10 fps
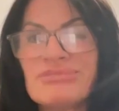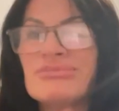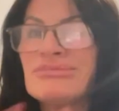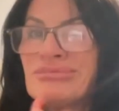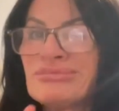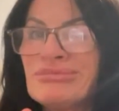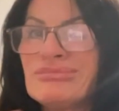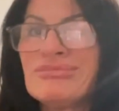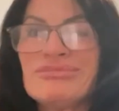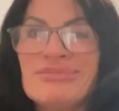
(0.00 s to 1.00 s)

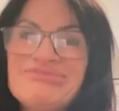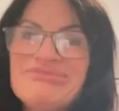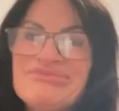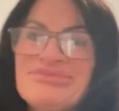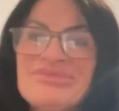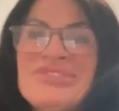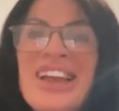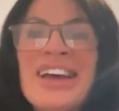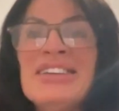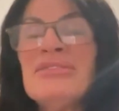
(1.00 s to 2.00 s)

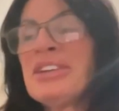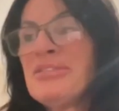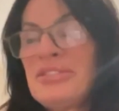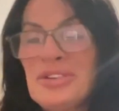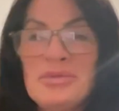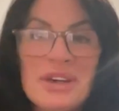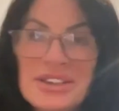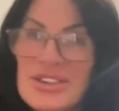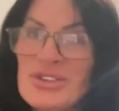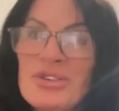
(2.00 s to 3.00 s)
I even came through a
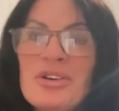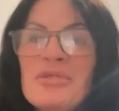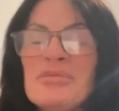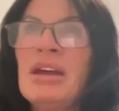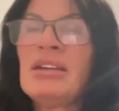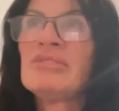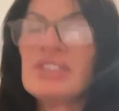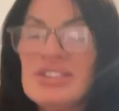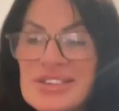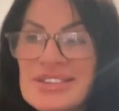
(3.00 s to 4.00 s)
workshop and
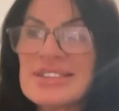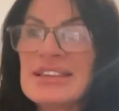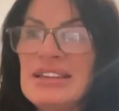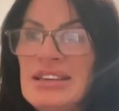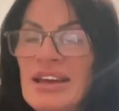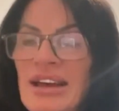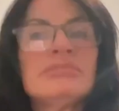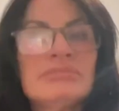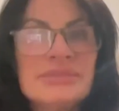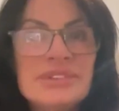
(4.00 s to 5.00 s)
everybody used to say,
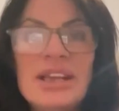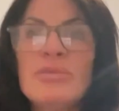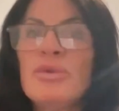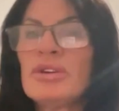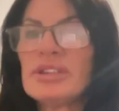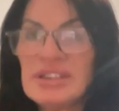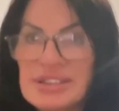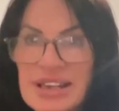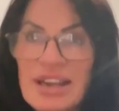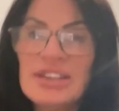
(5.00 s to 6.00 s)
take water, you're
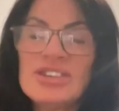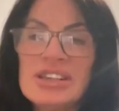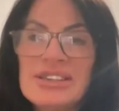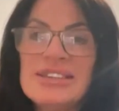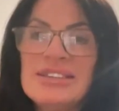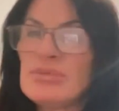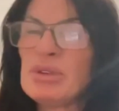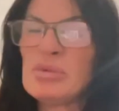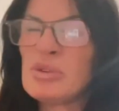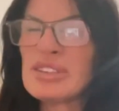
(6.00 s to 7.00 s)
dehydrated,
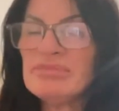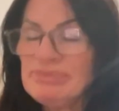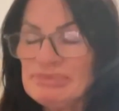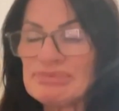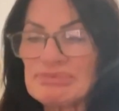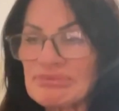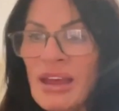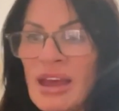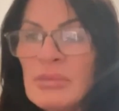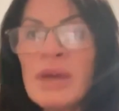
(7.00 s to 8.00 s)
but it wasn't.
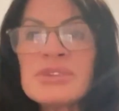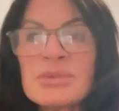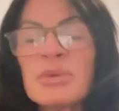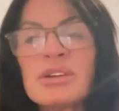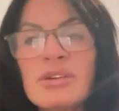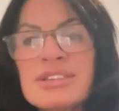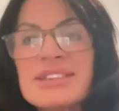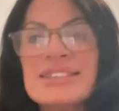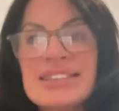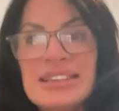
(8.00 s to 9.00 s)
It was what they call
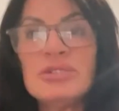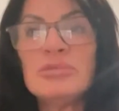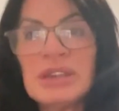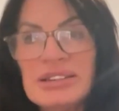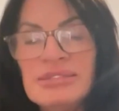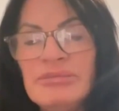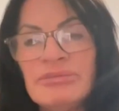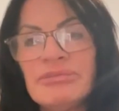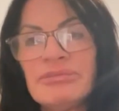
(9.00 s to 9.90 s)
centennial bleeding.